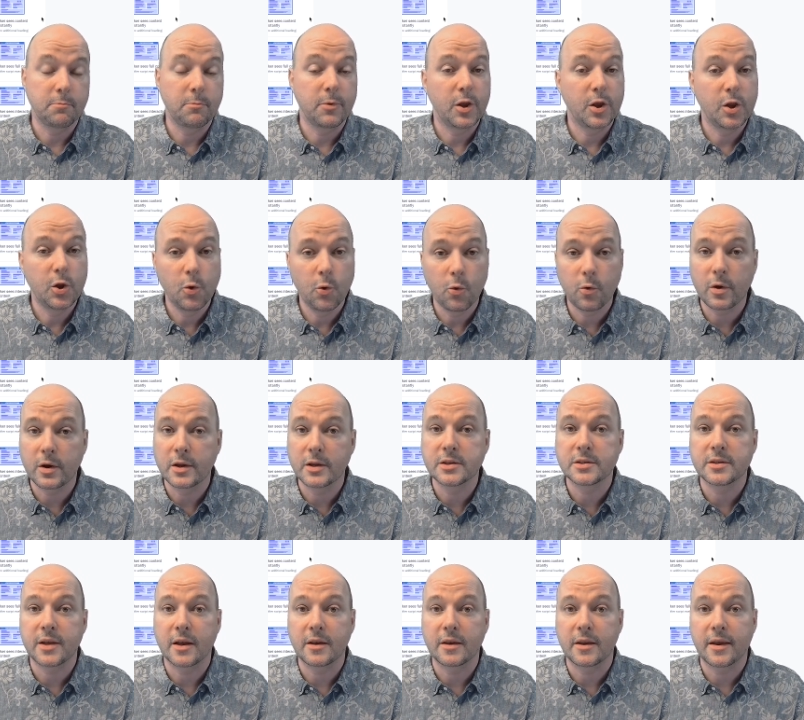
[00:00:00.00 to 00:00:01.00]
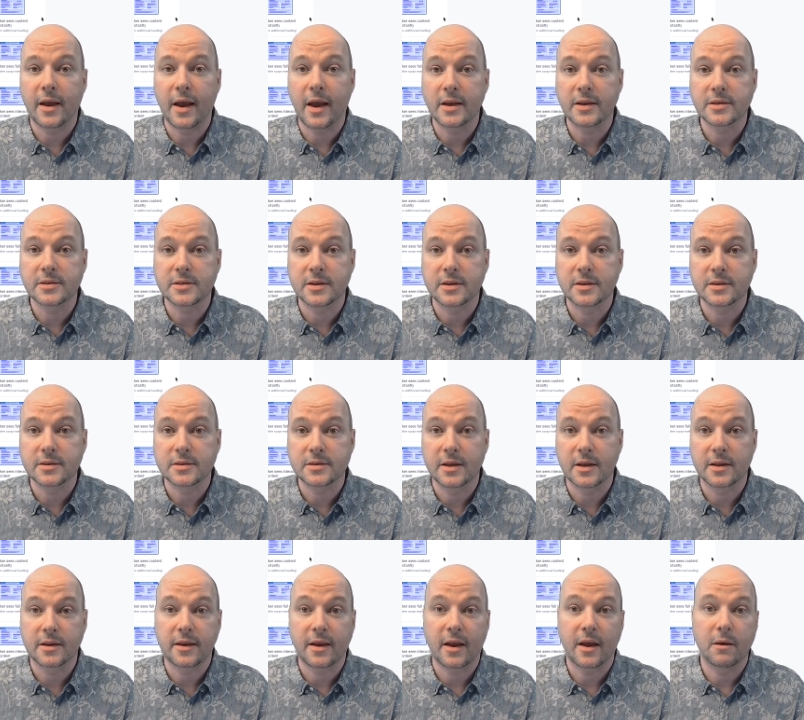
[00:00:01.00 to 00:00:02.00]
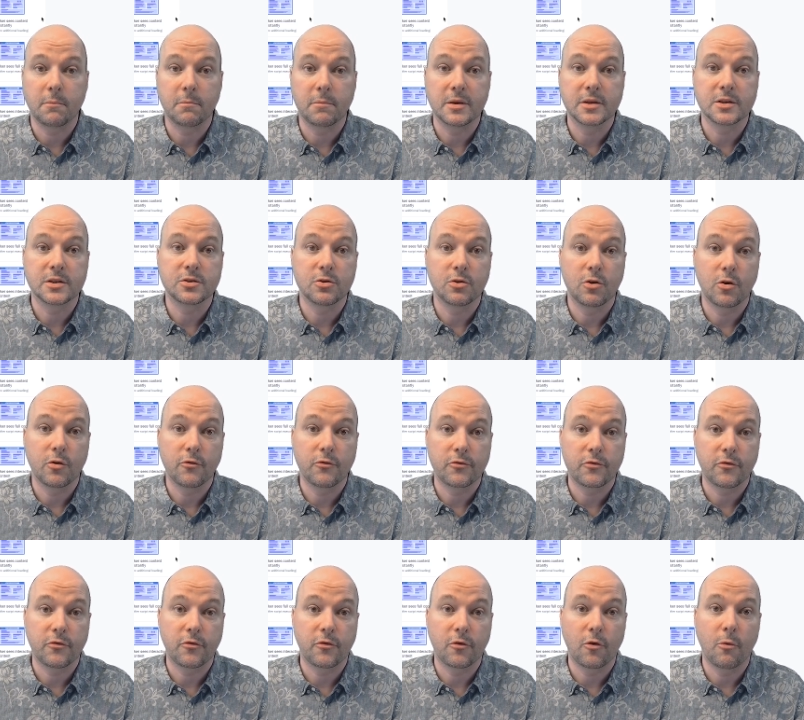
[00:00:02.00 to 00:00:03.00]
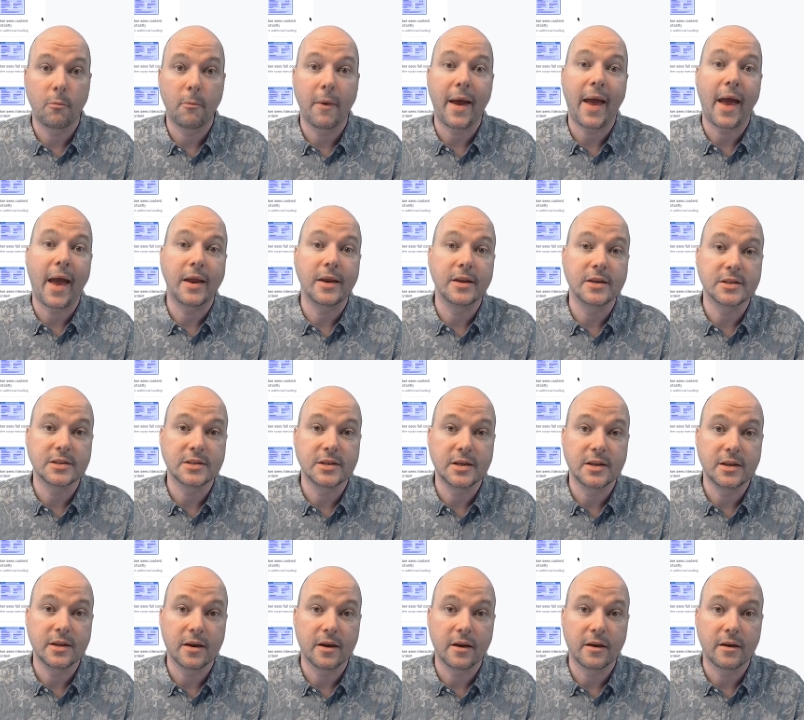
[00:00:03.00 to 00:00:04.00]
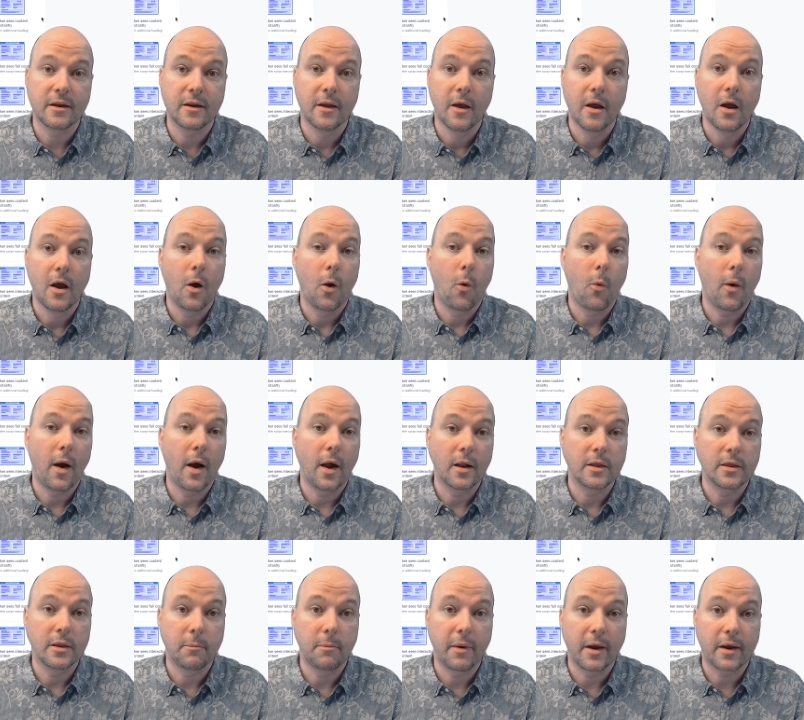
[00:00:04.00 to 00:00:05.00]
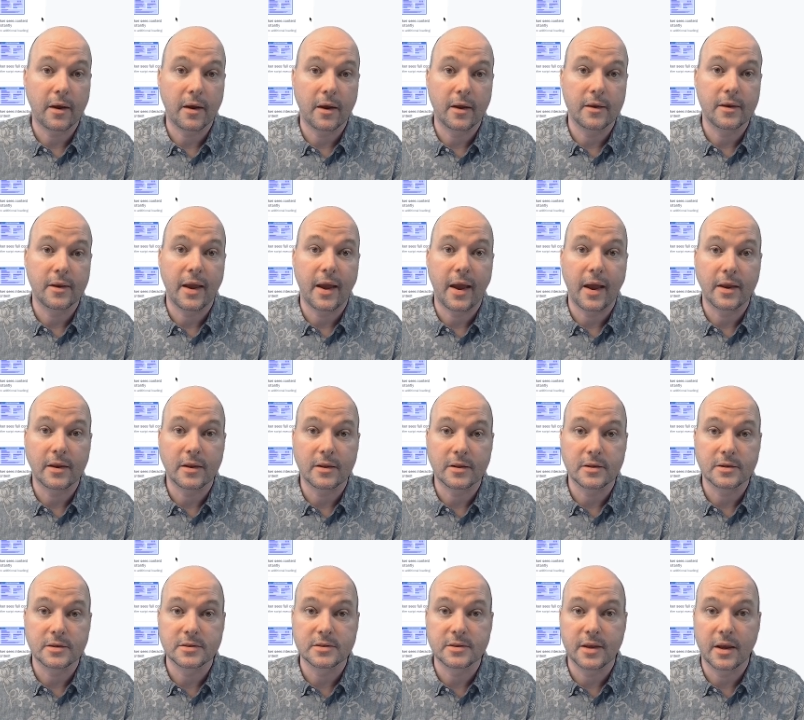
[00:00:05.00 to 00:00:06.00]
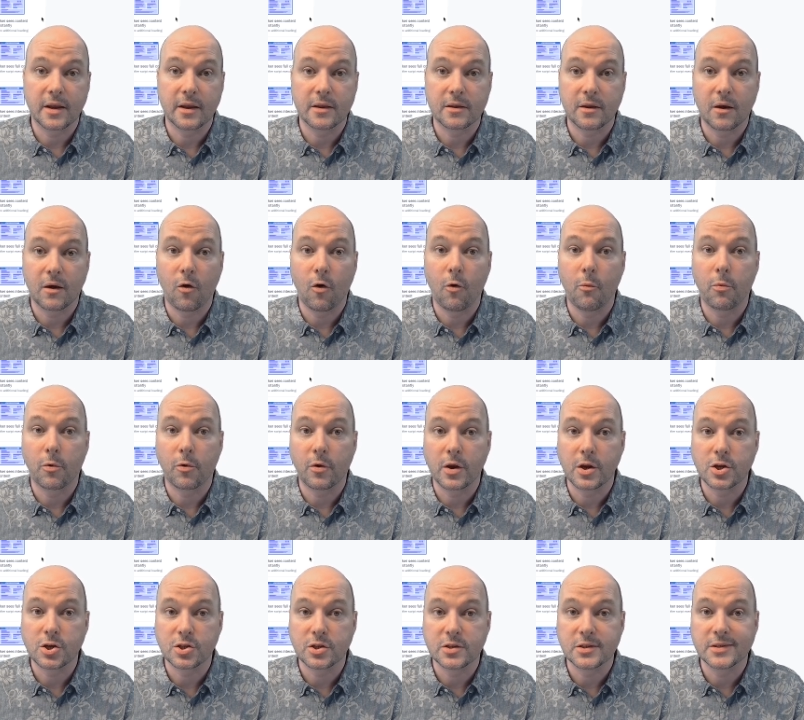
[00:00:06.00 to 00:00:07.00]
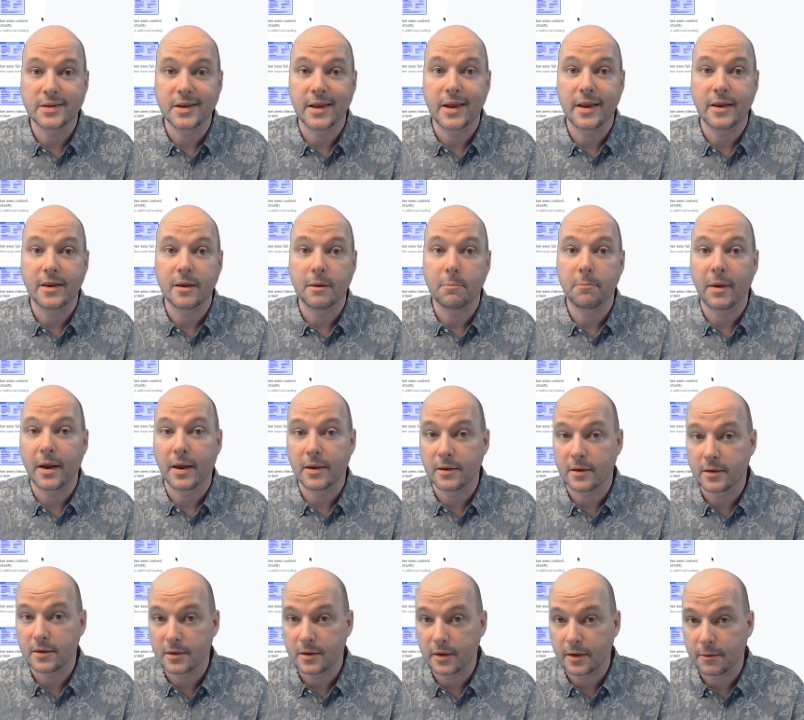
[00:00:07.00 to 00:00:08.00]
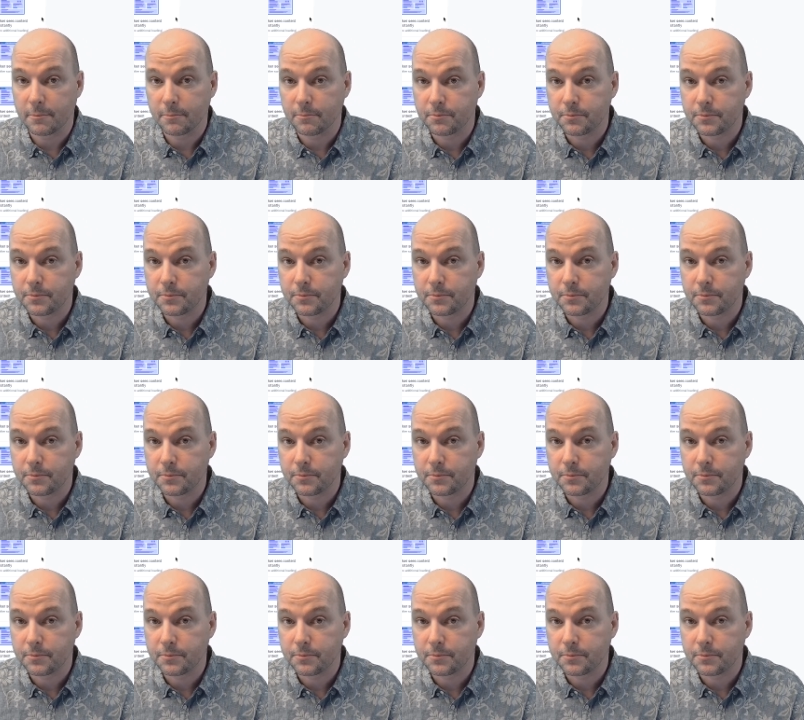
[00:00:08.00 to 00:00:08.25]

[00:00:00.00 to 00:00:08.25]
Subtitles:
purely static assets that can be served from any CDN, while the backend handles data operations independently.